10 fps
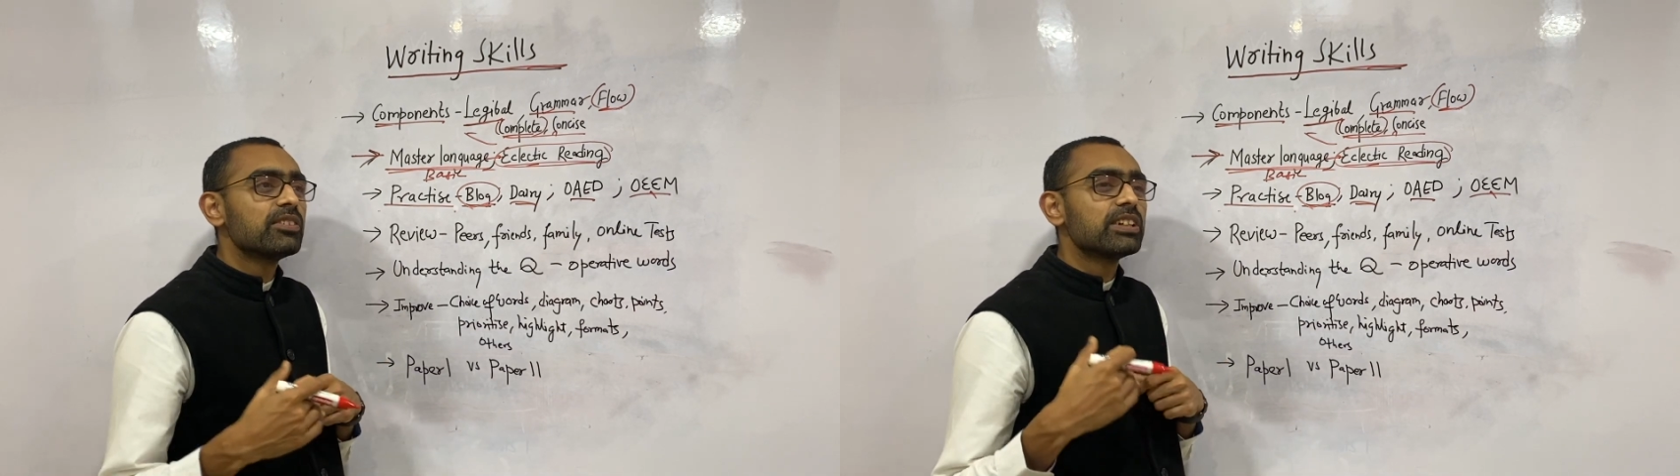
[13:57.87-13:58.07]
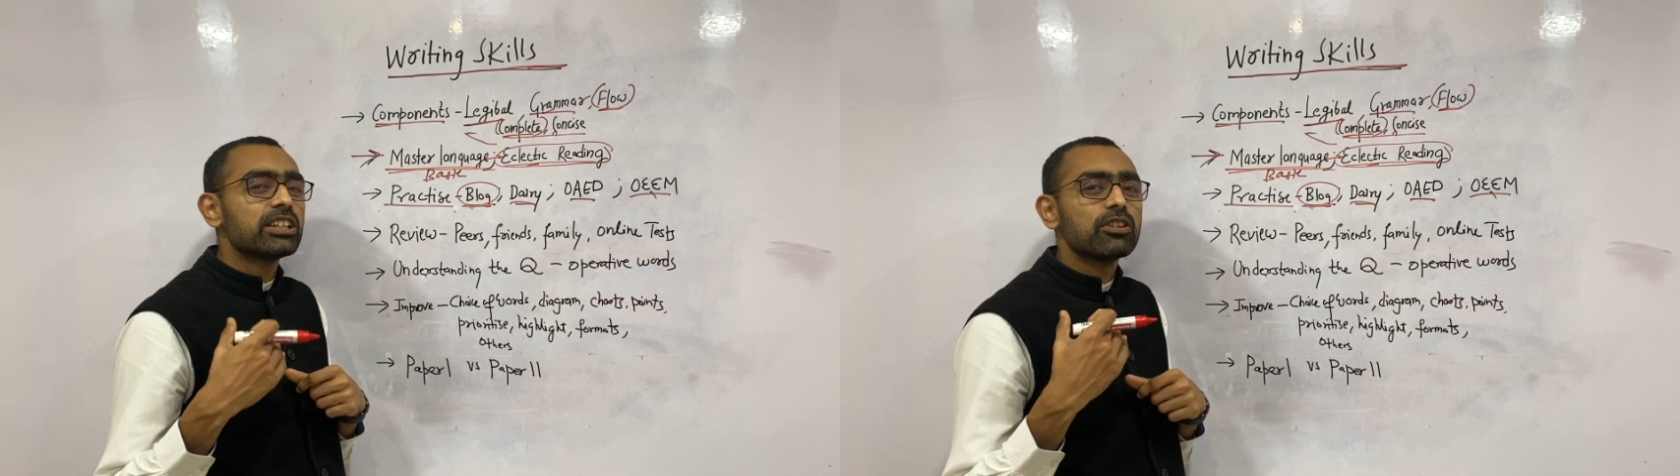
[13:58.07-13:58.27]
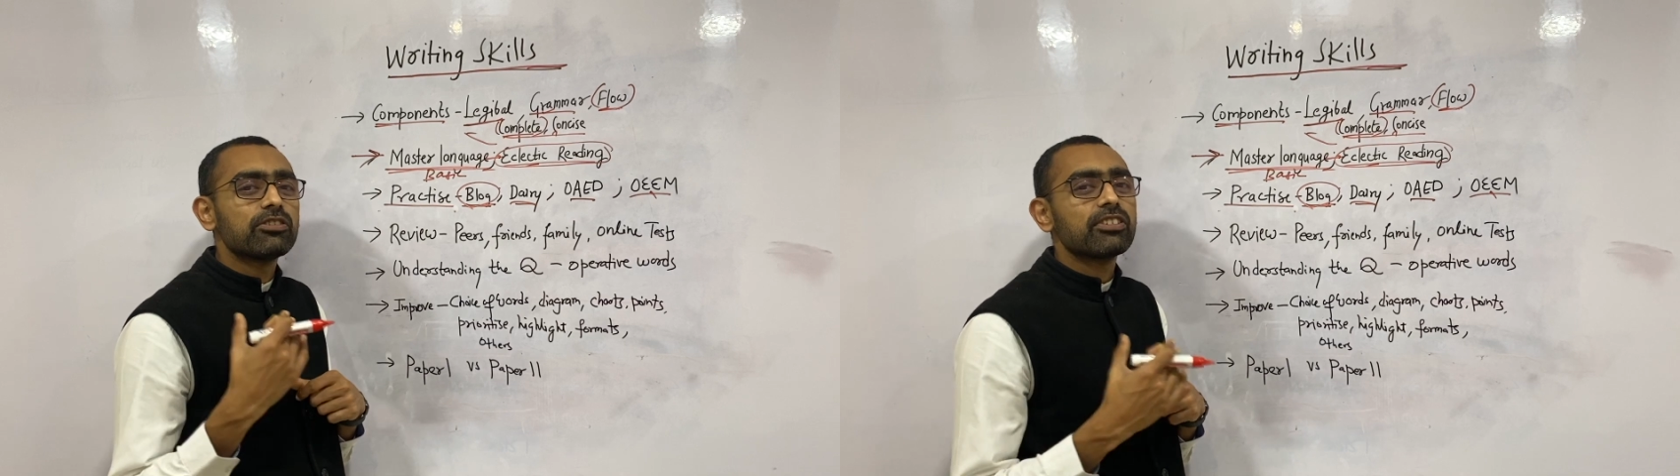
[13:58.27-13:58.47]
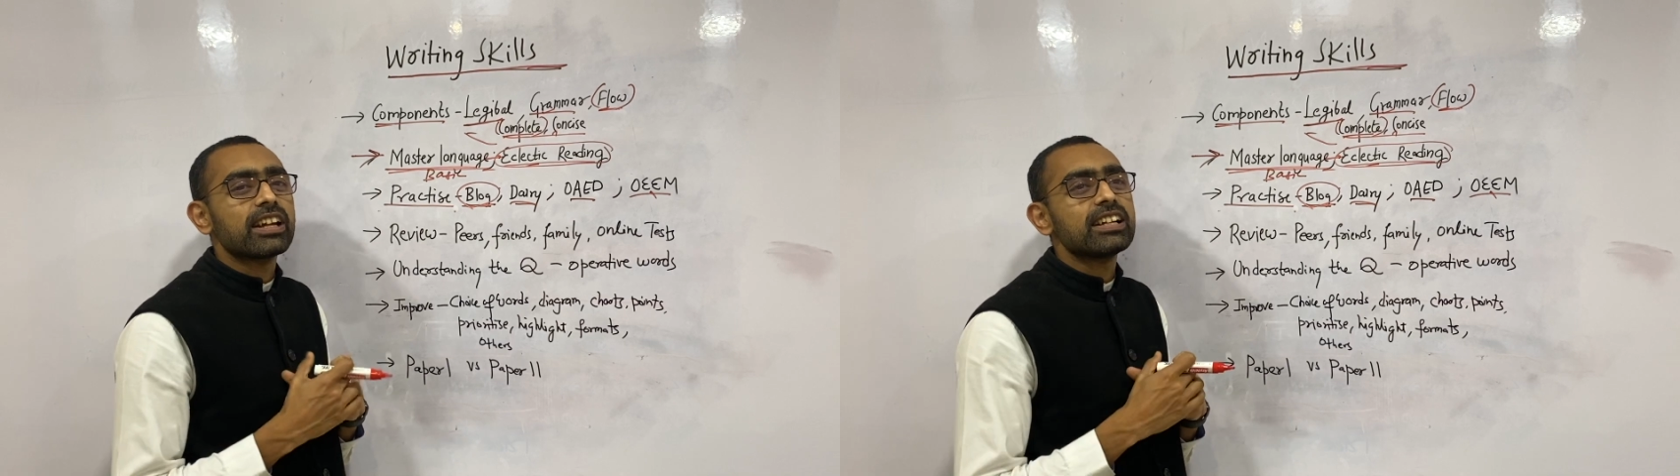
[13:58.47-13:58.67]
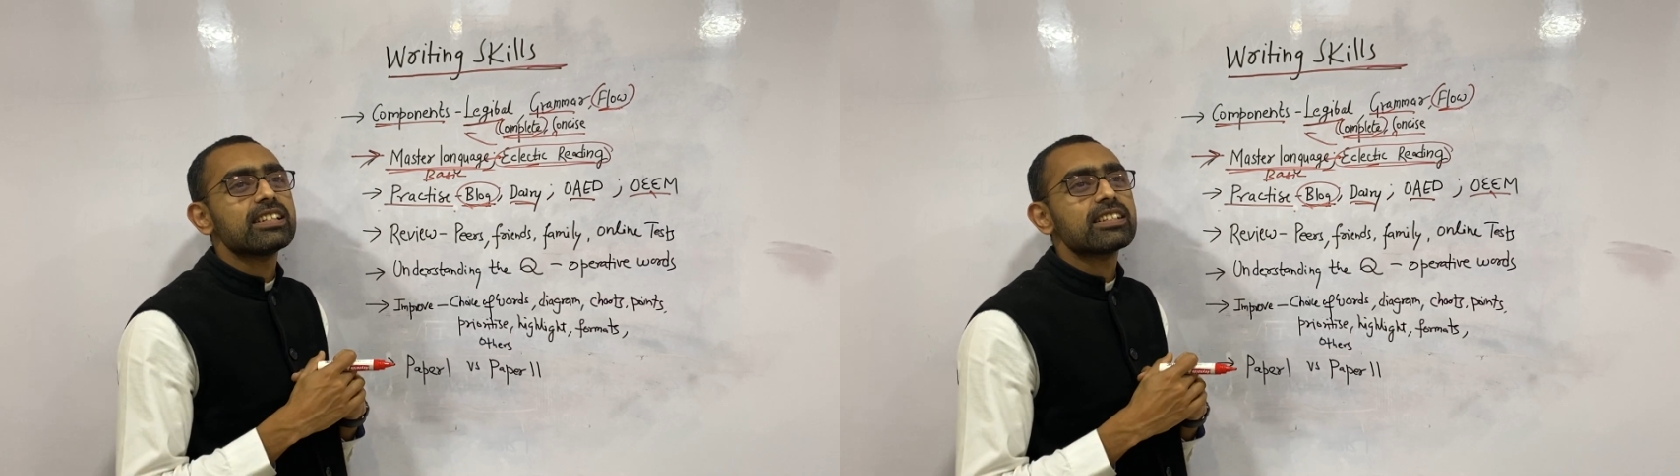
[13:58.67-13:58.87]
with your
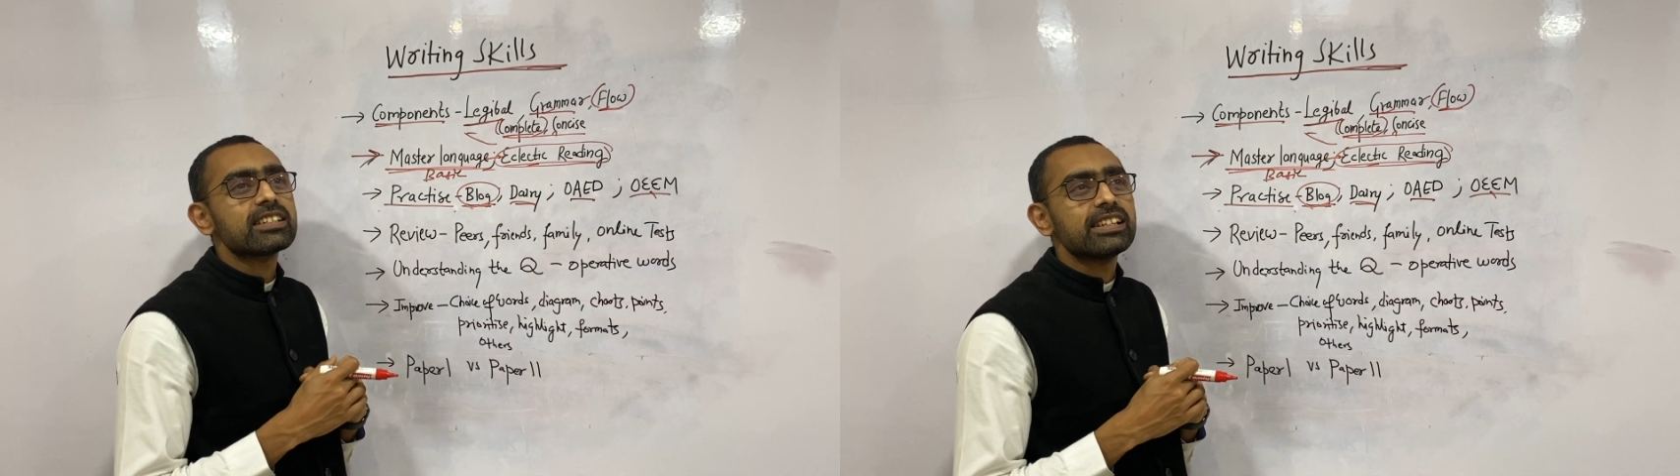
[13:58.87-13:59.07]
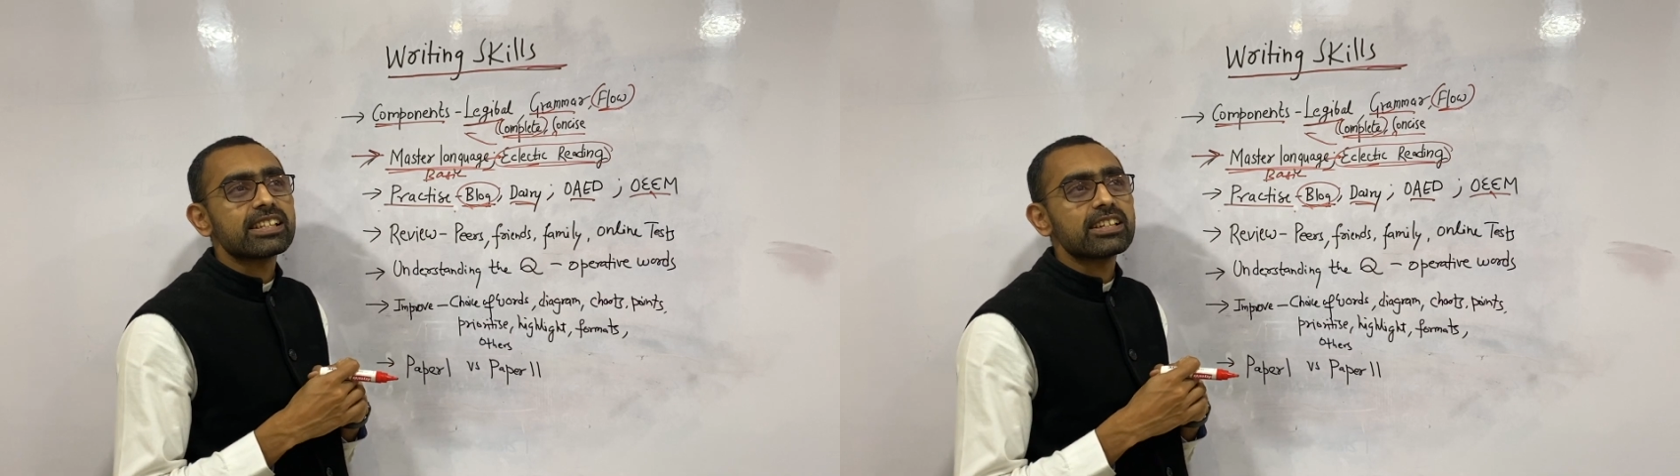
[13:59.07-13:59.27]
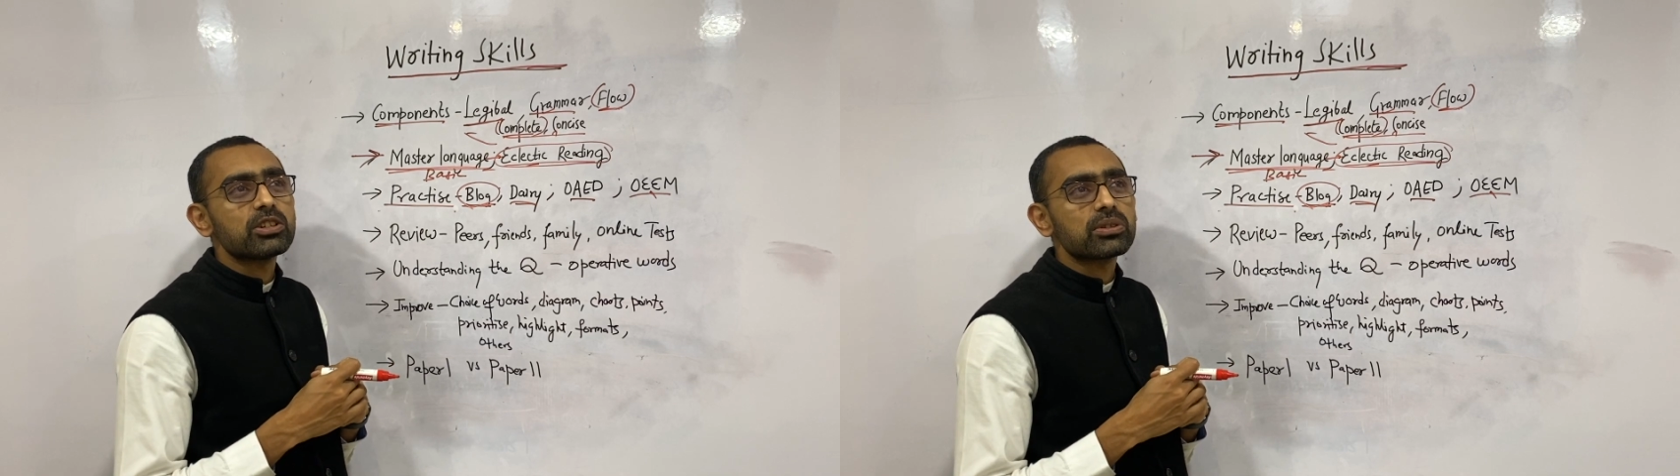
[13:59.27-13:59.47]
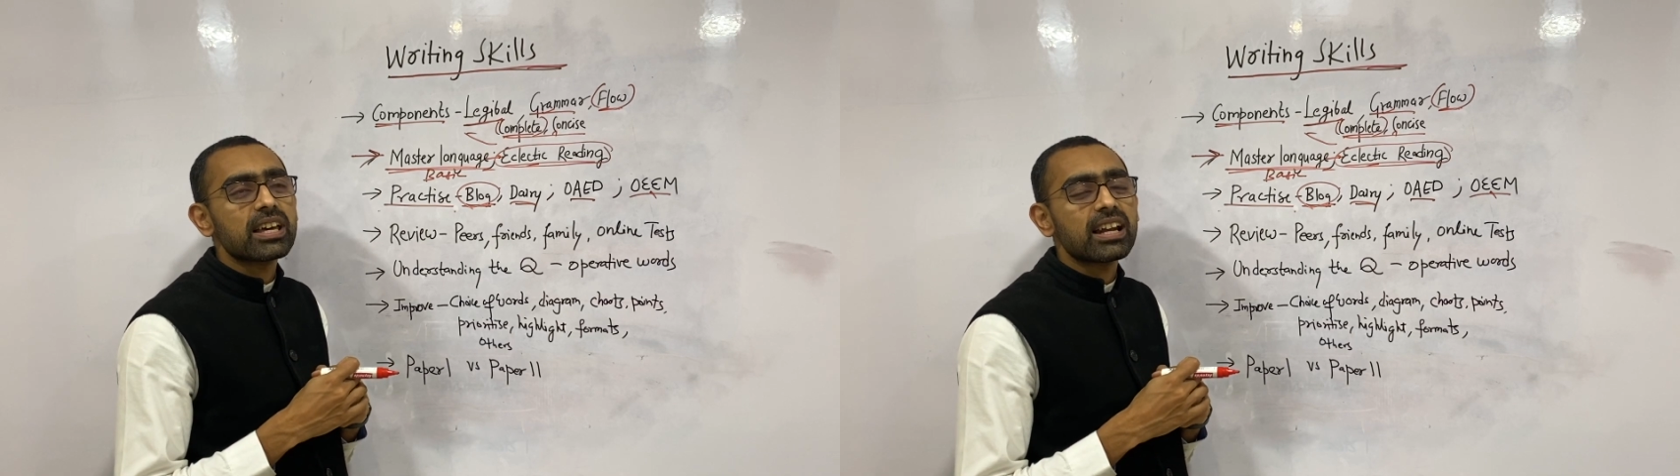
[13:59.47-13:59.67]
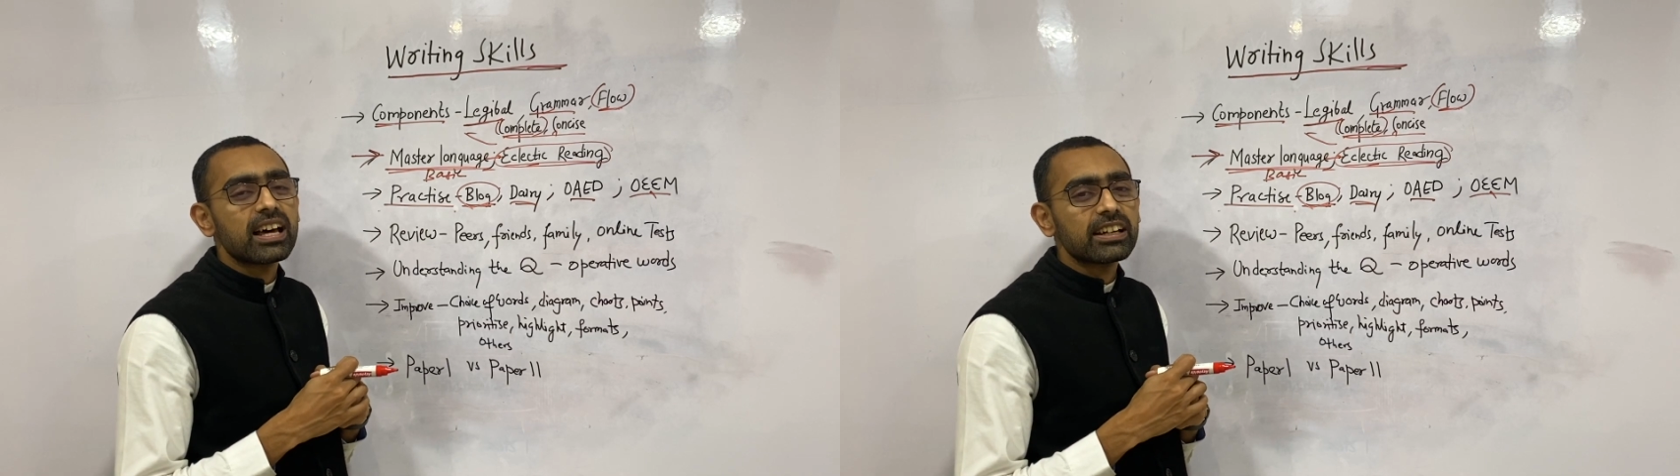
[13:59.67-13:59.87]
friends, listen to
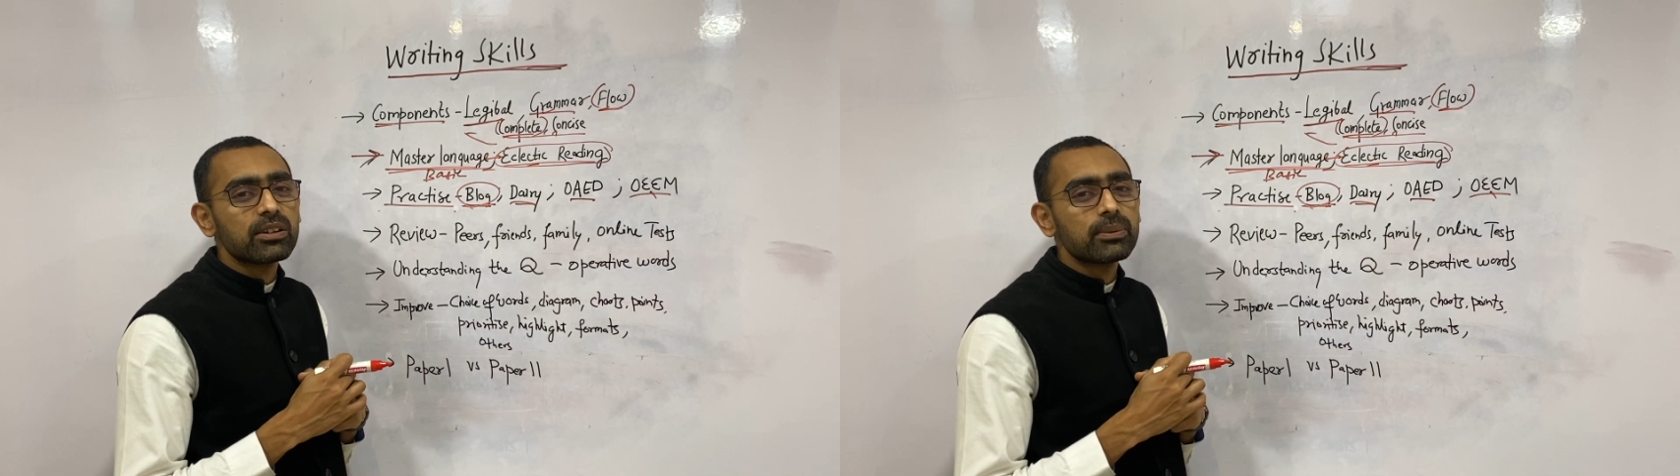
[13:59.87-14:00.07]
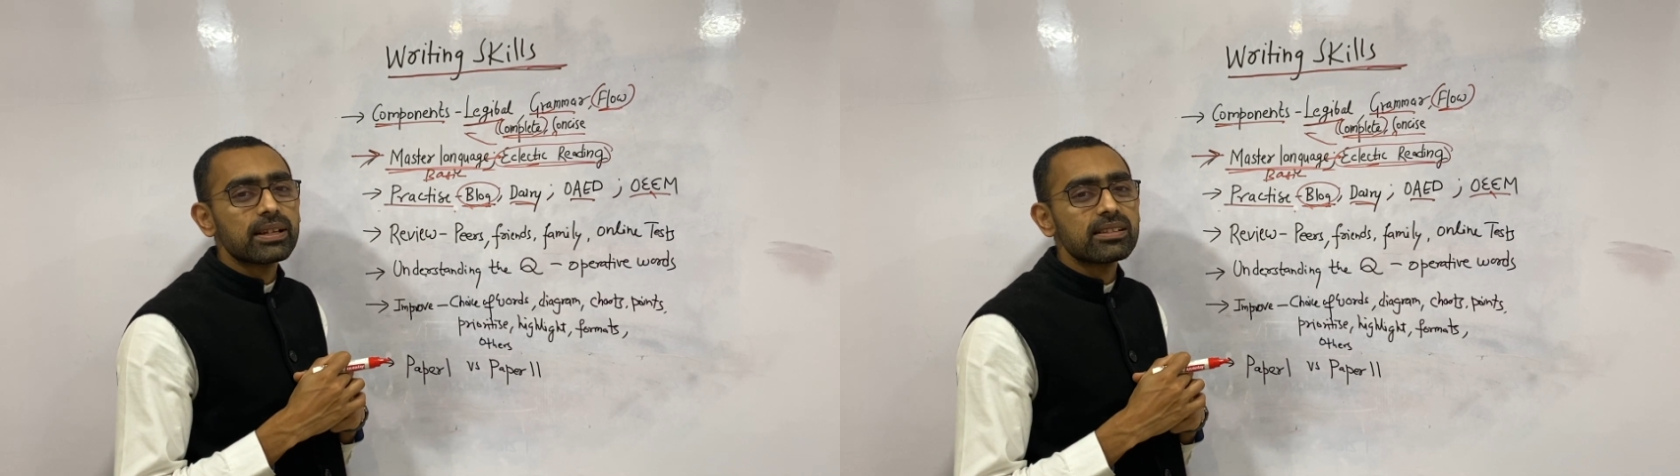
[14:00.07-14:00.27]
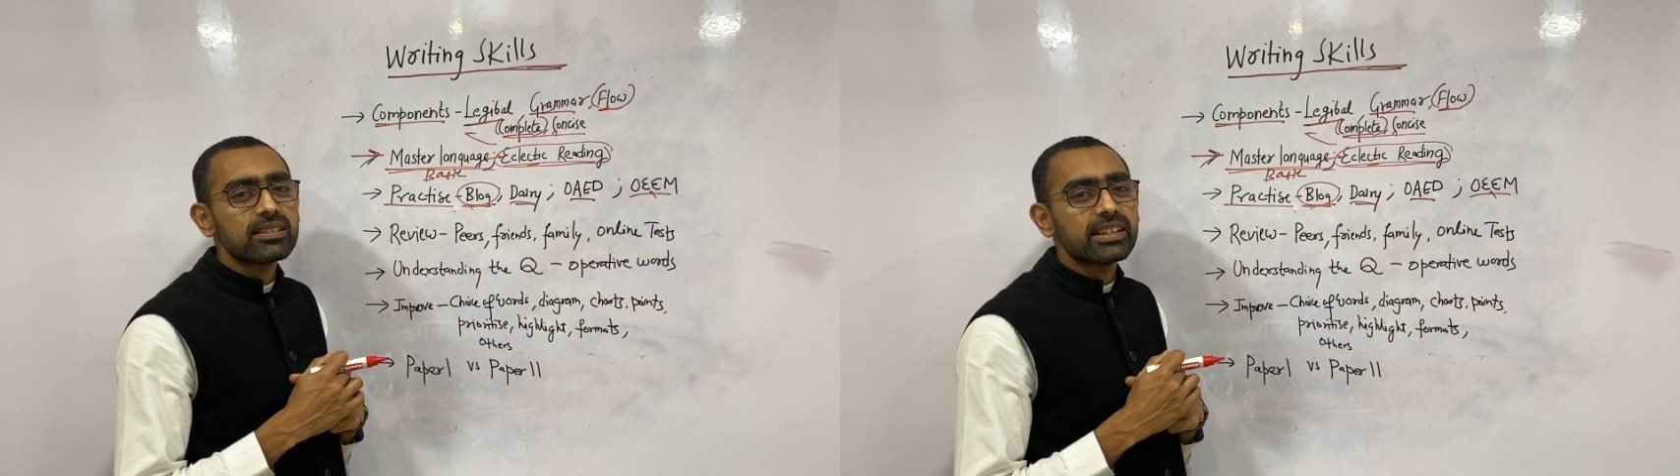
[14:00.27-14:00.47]
their arguments,